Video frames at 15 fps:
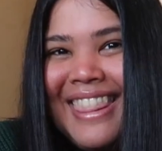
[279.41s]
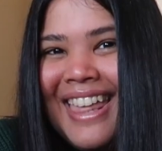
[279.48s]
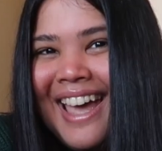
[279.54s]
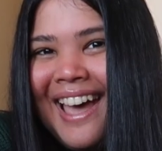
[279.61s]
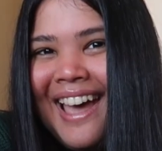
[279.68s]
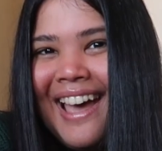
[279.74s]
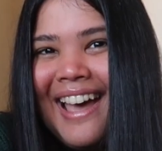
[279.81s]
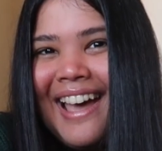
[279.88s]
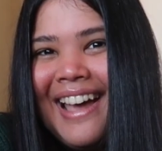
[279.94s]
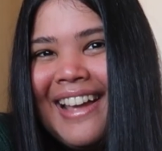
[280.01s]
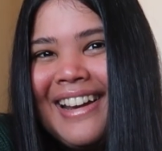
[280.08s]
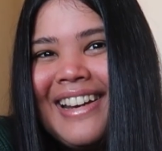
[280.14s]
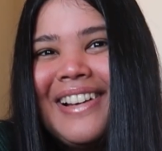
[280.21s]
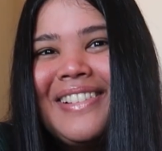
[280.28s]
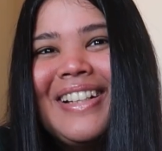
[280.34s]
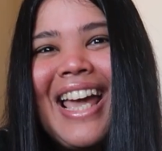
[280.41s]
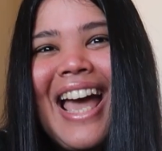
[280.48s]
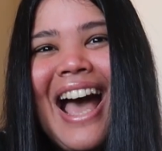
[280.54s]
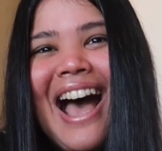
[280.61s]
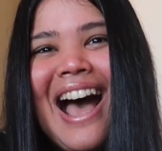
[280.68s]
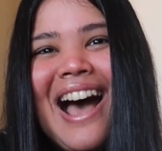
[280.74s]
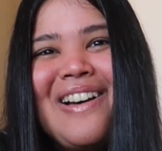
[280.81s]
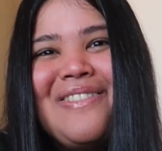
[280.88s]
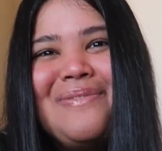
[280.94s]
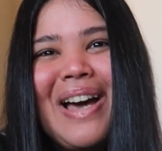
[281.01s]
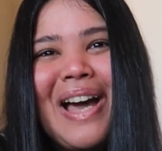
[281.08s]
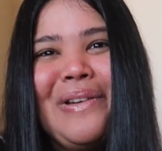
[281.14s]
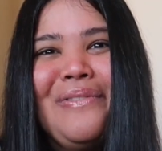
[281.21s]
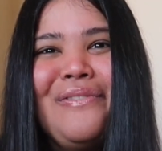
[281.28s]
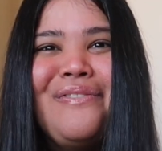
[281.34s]
Then we have
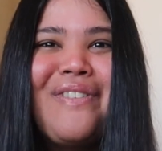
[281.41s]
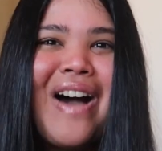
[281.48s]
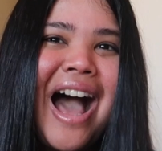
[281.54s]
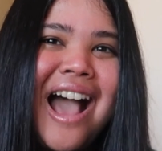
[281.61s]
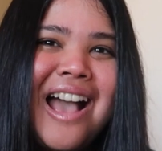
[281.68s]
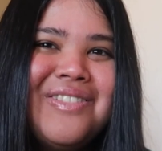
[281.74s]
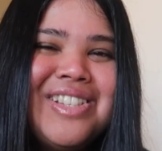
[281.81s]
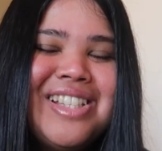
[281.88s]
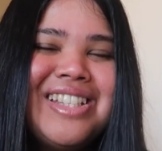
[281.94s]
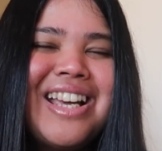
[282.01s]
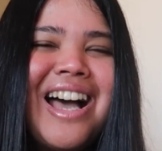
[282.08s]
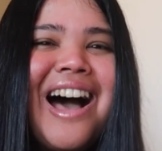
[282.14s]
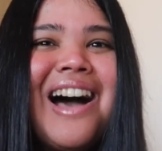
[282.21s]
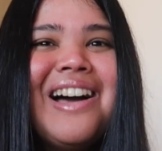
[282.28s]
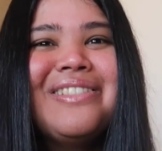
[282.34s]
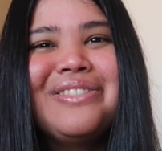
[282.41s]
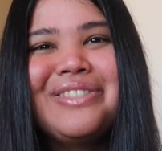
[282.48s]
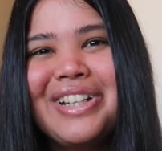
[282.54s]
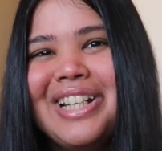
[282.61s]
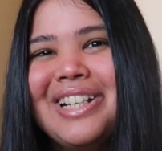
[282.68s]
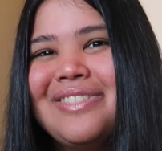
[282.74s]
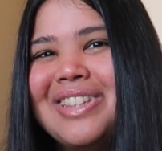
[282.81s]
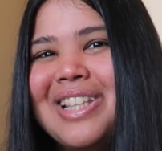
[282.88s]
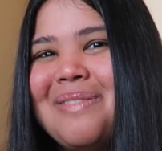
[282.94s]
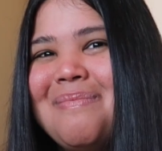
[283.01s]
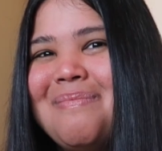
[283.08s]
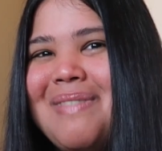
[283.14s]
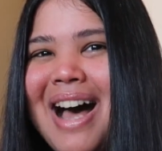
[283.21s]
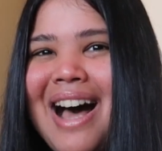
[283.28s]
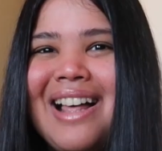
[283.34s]
my 5-star read of the
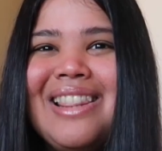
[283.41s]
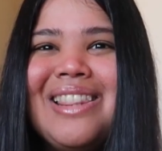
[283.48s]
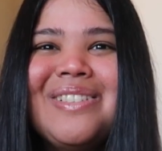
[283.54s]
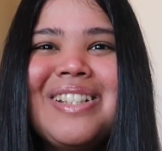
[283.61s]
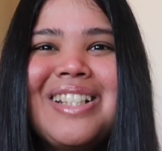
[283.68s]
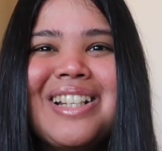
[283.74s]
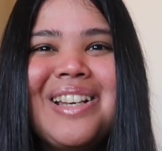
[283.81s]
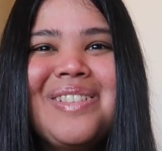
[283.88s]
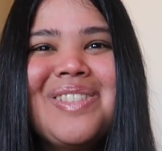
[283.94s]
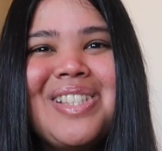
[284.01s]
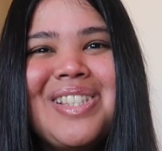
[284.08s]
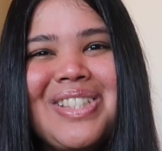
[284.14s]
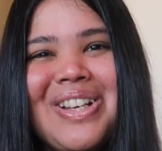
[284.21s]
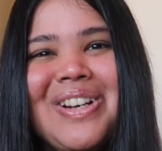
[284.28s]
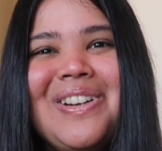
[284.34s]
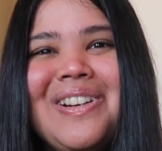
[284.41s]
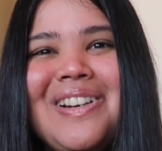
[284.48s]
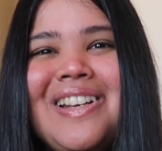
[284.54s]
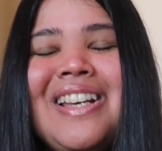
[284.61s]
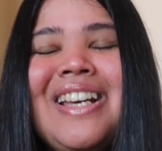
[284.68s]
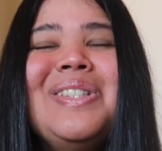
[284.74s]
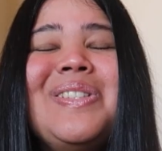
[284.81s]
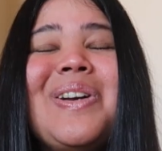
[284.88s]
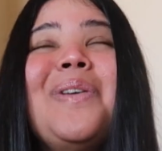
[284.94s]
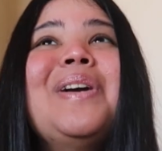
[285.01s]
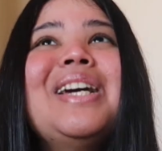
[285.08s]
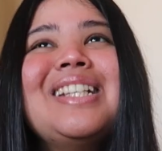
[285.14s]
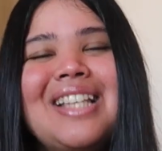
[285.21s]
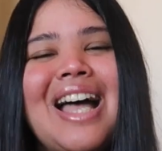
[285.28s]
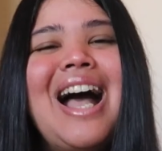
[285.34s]
month, which I'm so, so
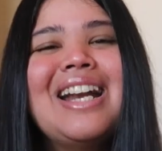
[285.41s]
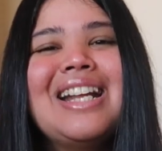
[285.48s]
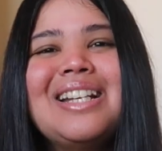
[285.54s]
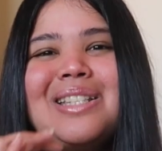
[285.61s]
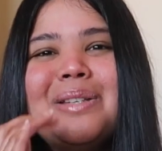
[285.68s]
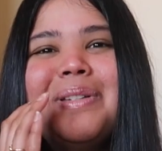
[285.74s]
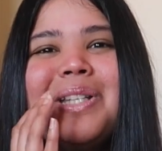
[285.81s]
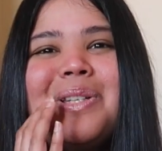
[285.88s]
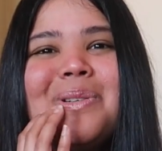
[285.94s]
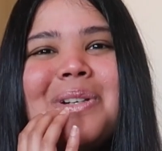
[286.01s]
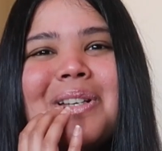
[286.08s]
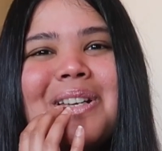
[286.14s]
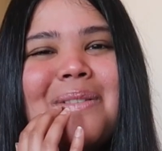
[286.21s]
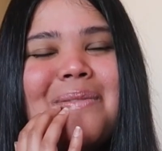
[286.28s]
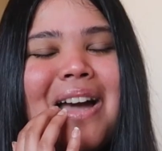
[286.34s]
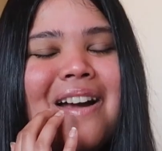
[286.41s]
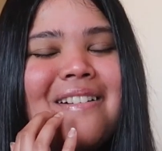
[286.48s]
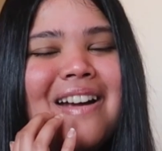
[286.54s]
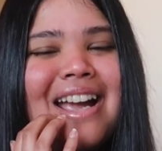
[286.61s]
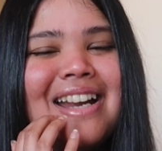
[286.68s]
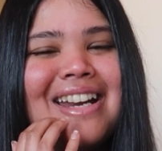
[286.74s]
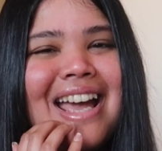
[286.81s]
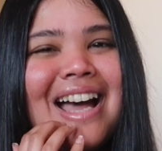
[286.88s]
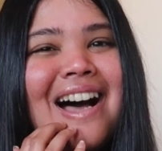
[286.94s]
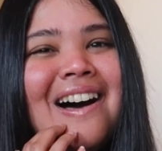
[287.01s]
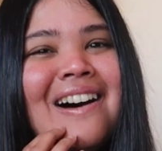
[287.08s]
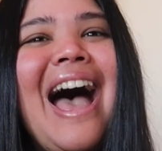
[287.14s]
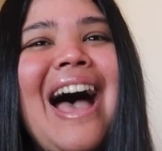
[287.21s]
excited to be talking about right now.